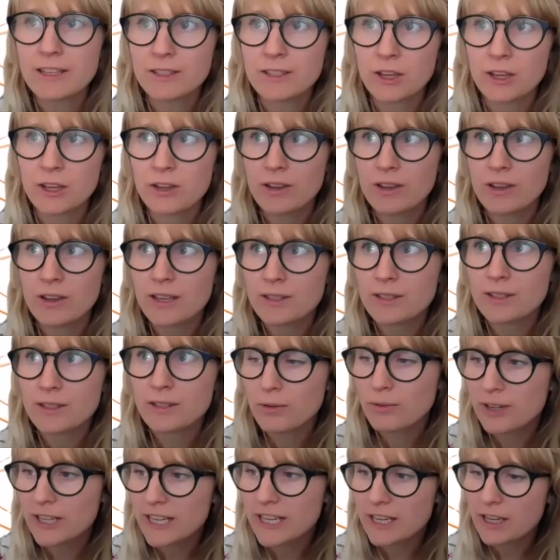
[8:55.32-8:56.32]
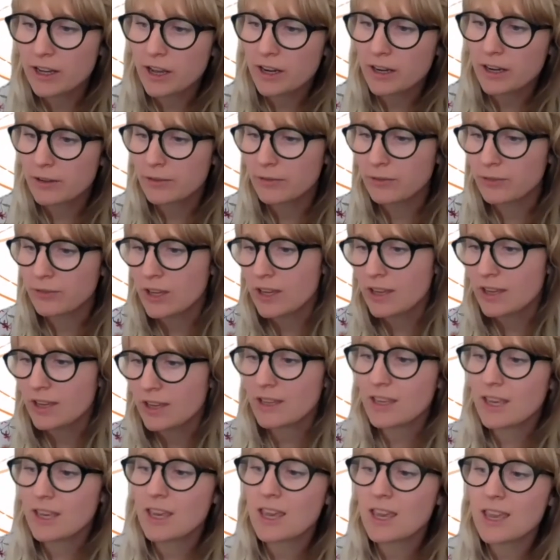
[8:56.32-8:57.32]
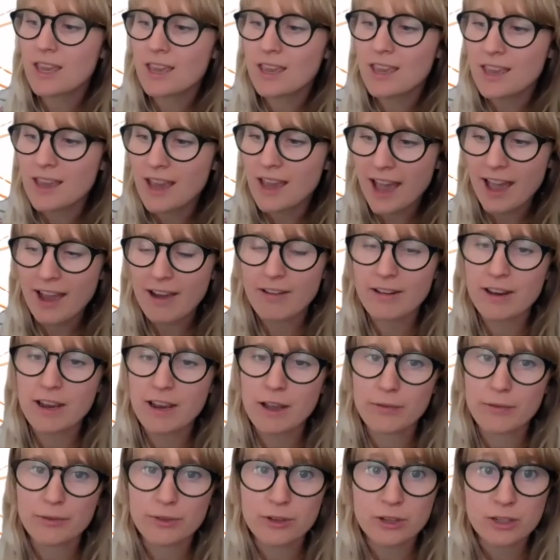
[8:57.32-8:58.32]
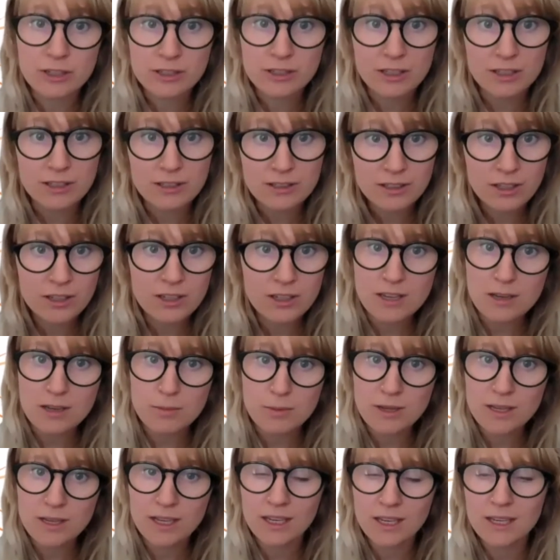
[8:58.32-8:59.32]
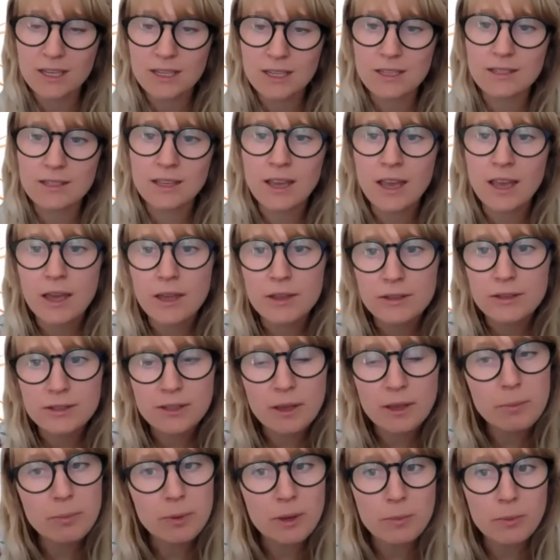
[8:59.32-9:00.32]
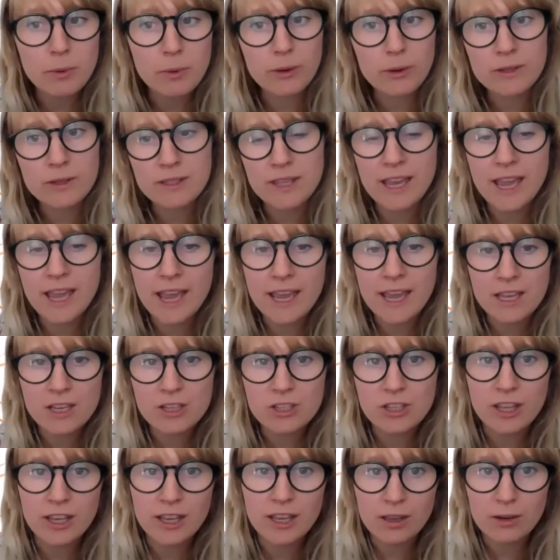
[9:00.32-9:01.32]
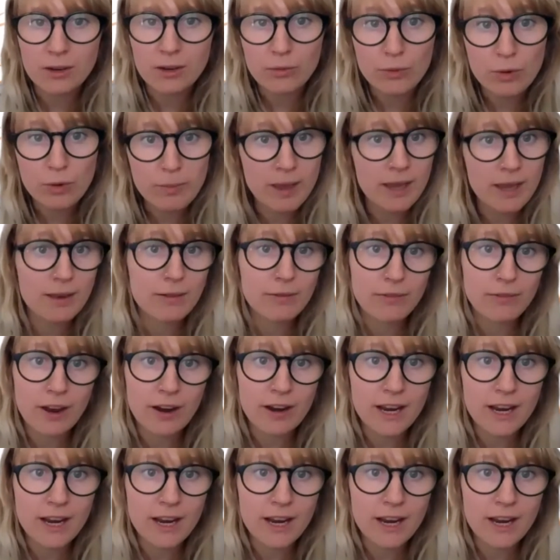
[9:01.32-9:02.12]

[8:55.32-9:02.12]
So it's a really kind of key area for us to study, because some people, as they age, they can remain very